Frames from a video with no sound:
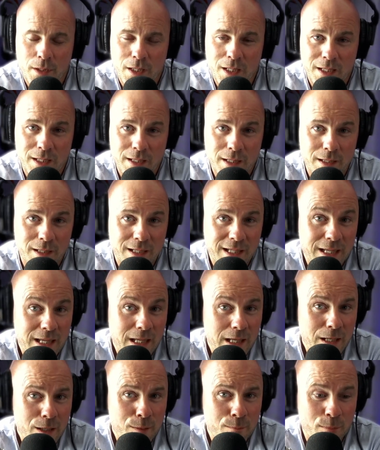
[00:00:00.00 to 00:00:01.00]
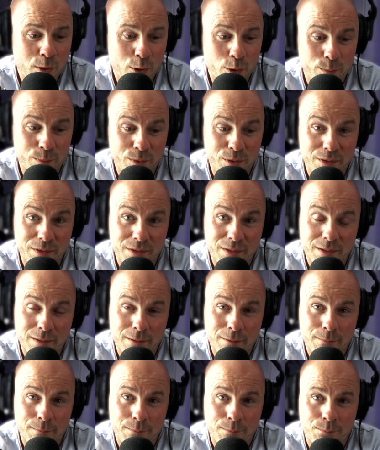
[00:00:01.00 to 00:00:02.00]
And in a key moment,
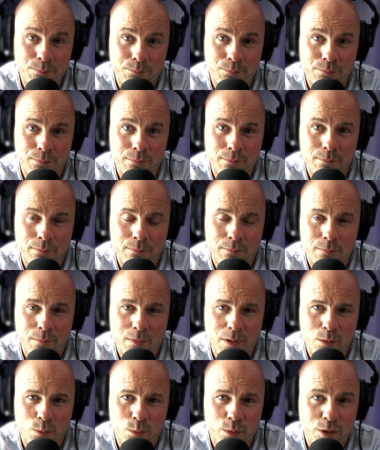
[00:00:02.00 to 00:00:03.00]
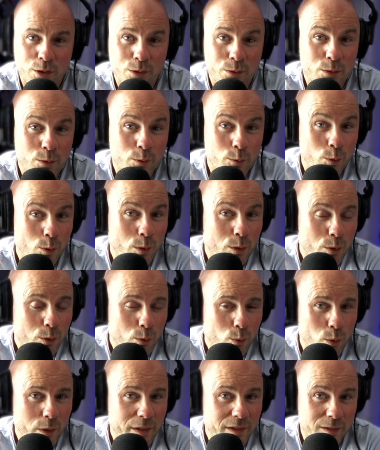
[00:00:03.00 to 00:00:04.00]
I want you to
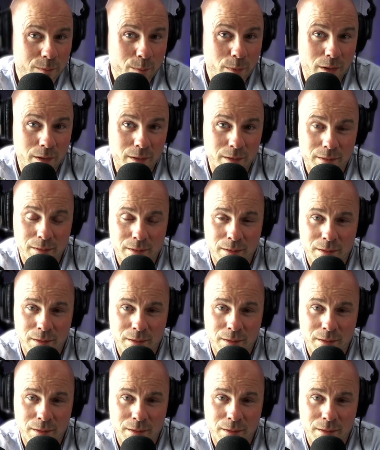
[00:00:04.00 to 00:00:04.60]
whisper